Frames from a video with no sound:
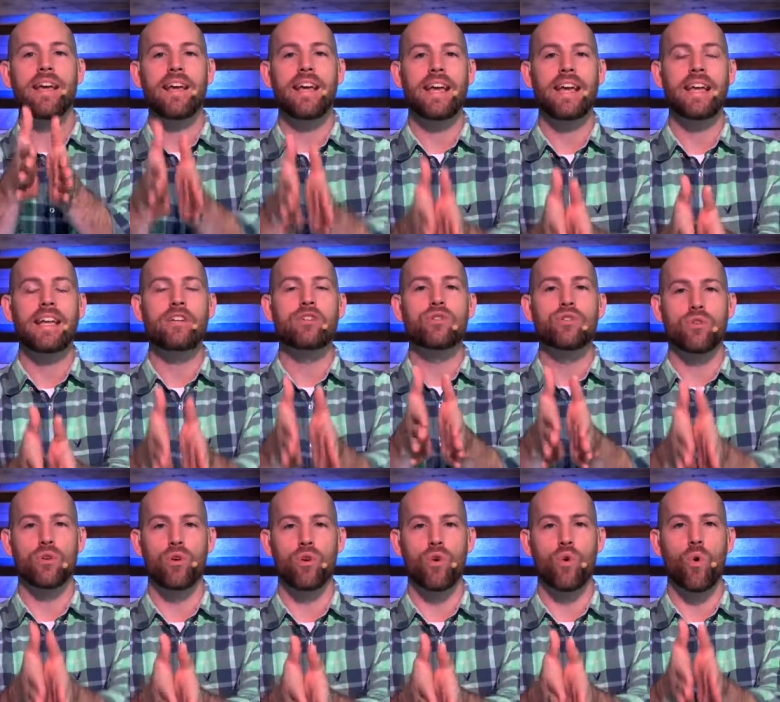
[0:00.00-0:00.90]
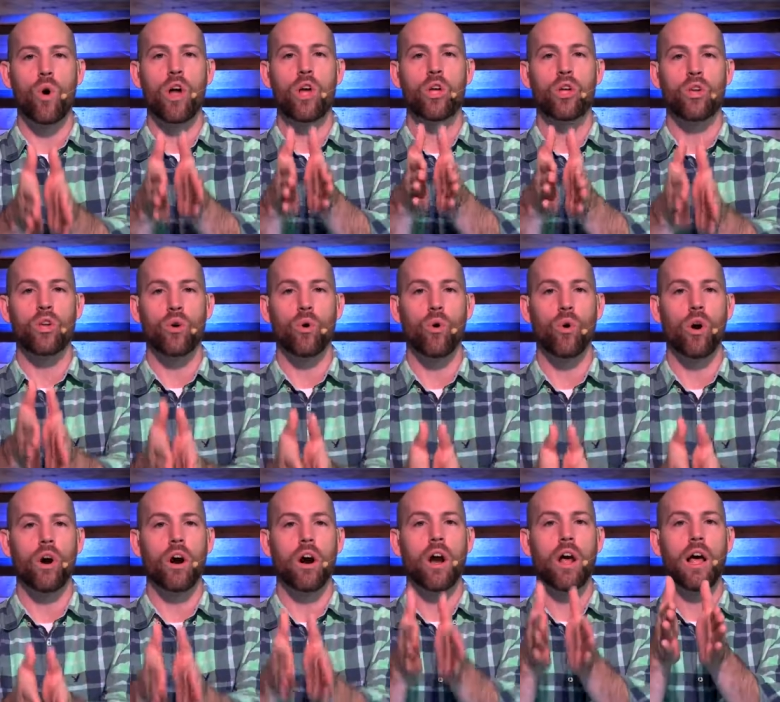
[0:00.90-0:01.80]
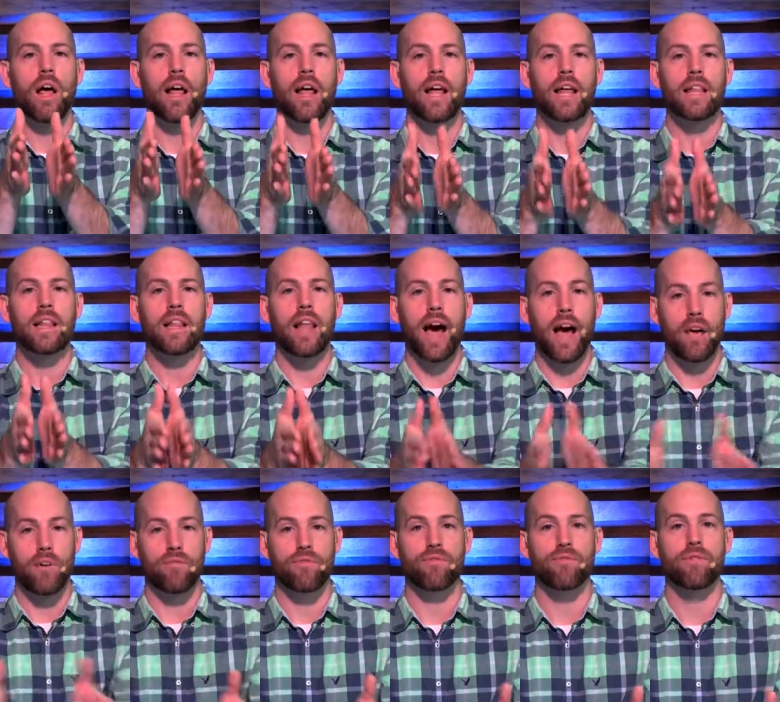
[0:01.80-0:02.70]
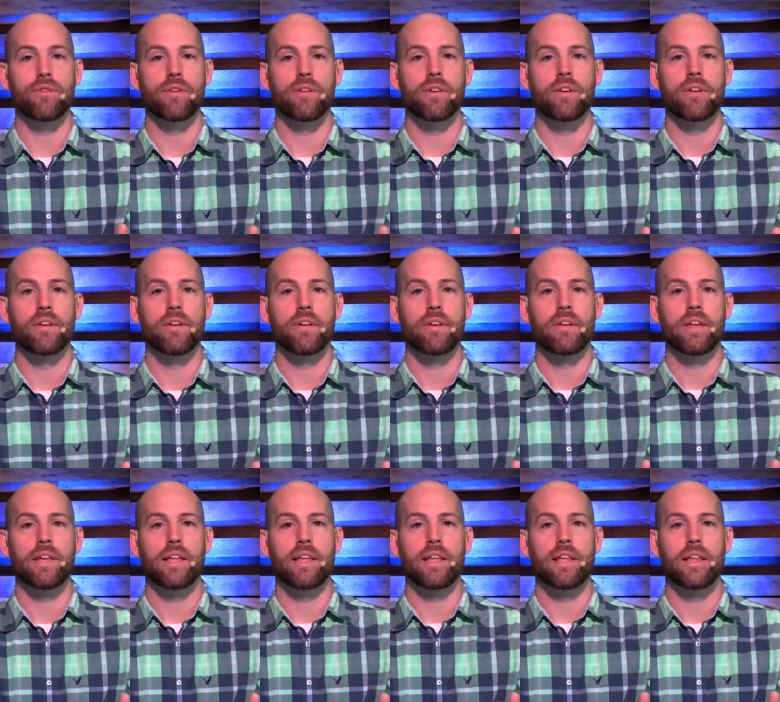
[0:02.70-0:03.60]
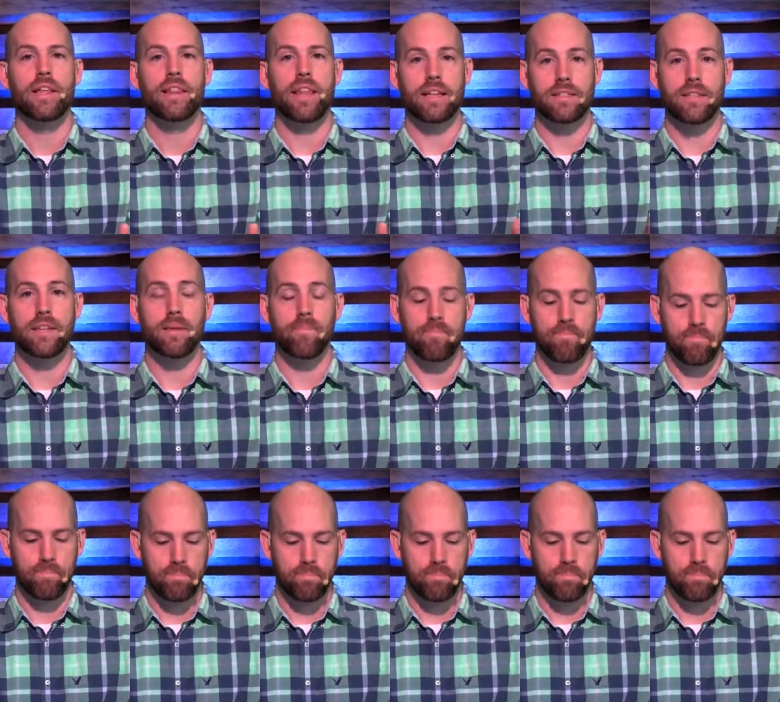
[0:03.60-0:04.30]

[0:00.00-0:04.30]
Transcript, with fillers: into your life. That's it.